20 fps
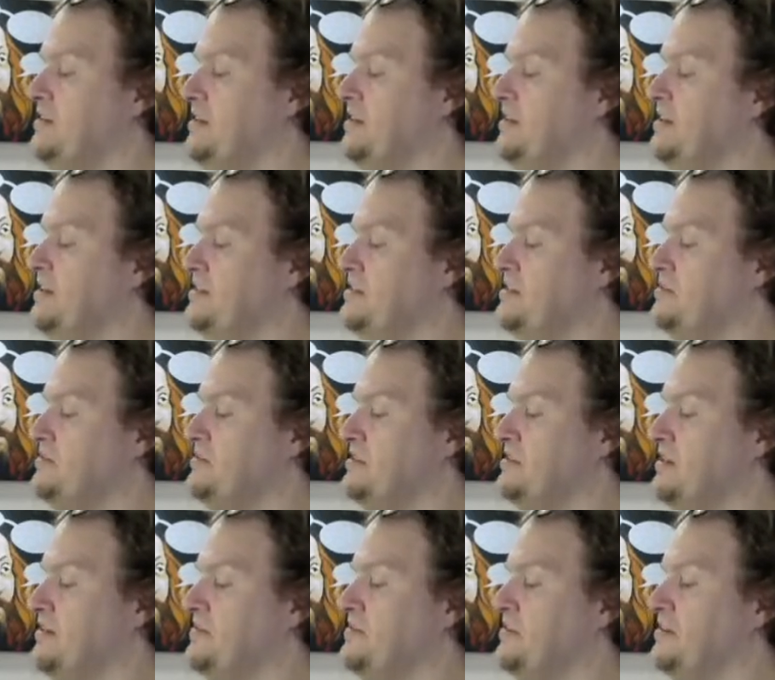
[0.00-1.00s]
Getting some
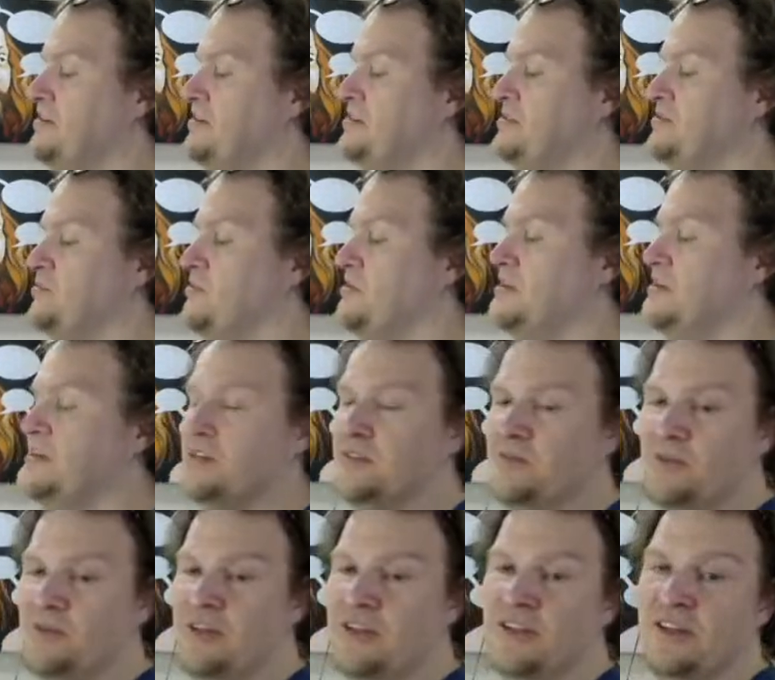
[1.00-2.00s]
stuff done this morning has
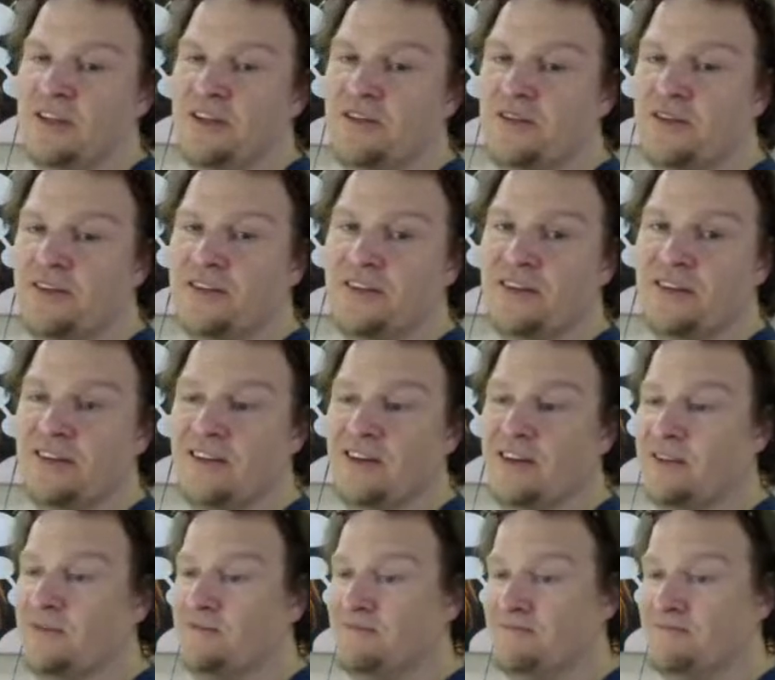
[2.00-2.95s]
been an interesting thing.